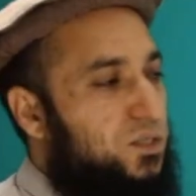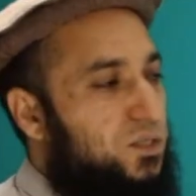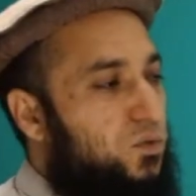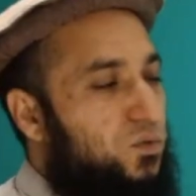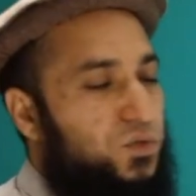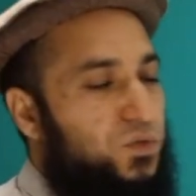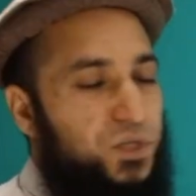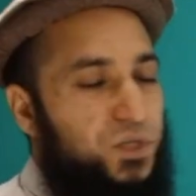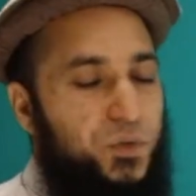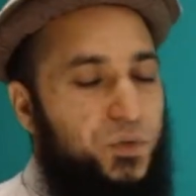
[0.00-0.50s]

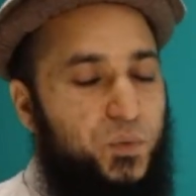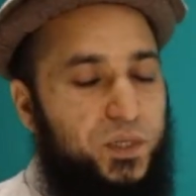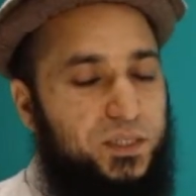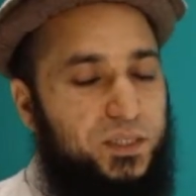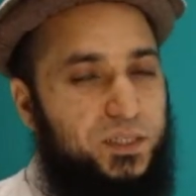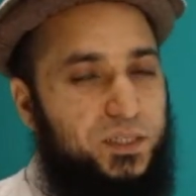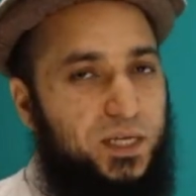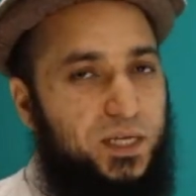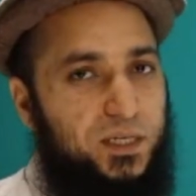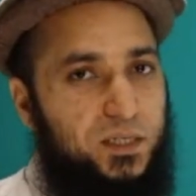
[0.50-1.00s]
those 3
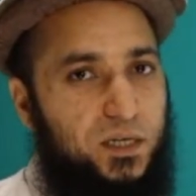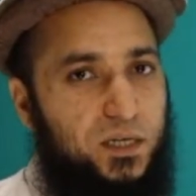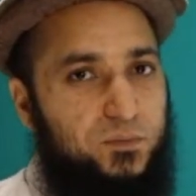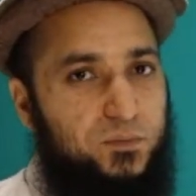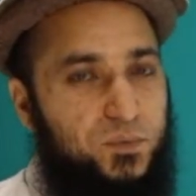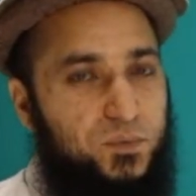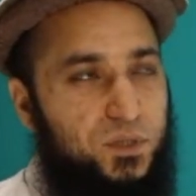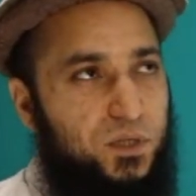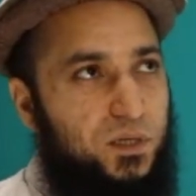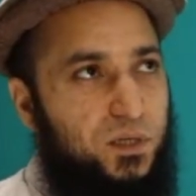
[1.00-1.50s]
words 10
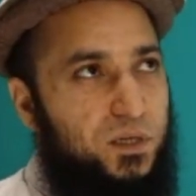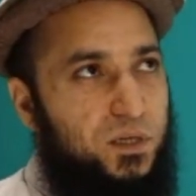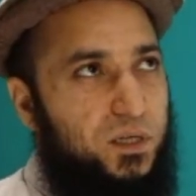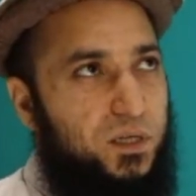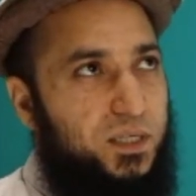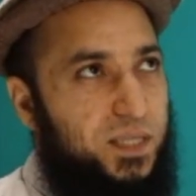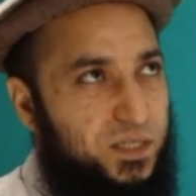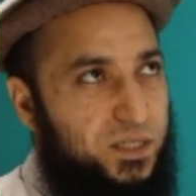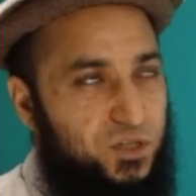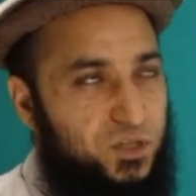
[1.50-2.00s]
times
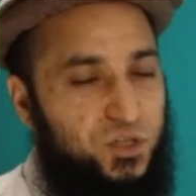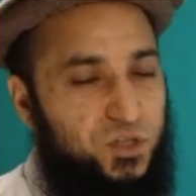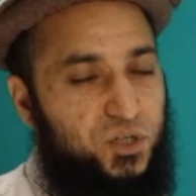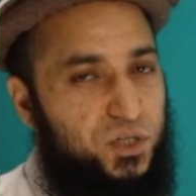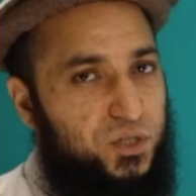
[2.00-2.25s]
in next session,